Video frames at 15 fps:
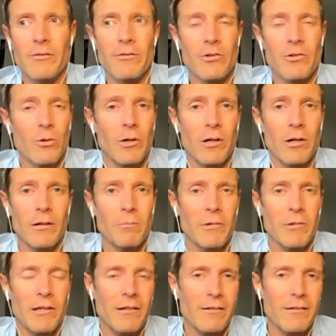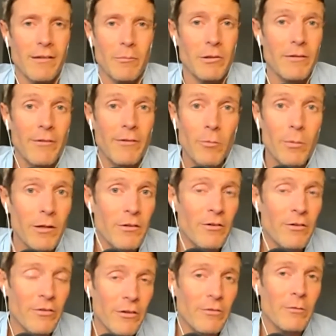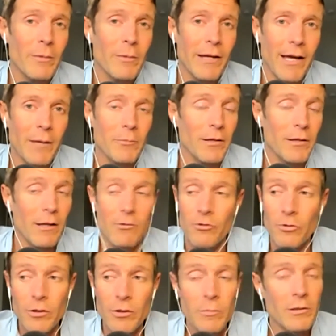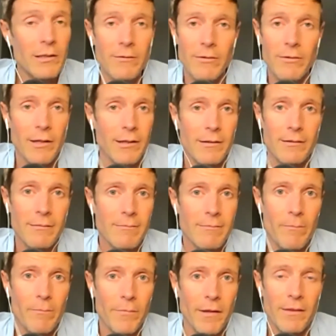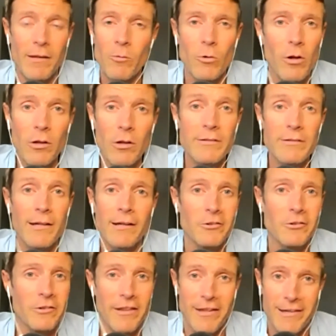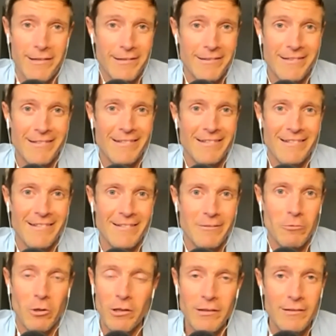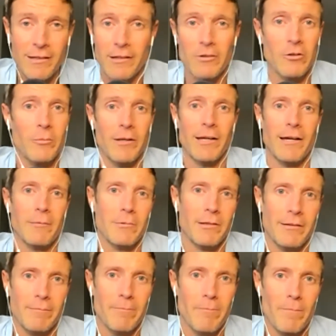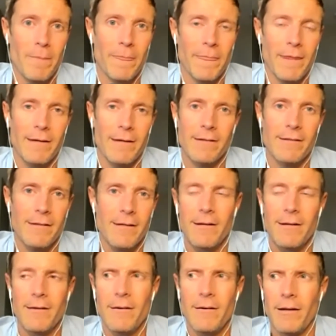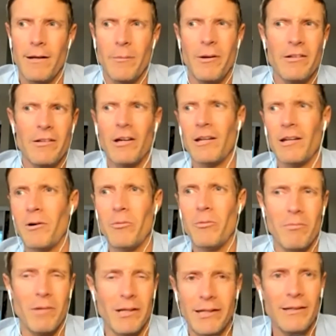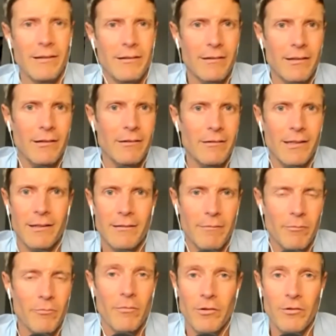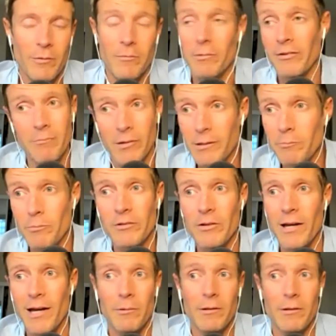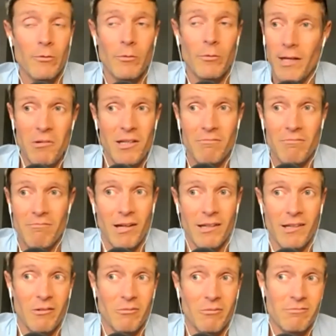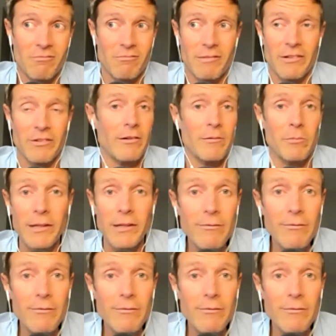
And never cut yourself short, because I believe everybody deserves to be happy. I truly believe that. I think we're all entitled to that. We're all entitled to be happy. And I'm not talking about money. Like, some people say money brings you happiness. Well, maybe. I don't necessarily believe that.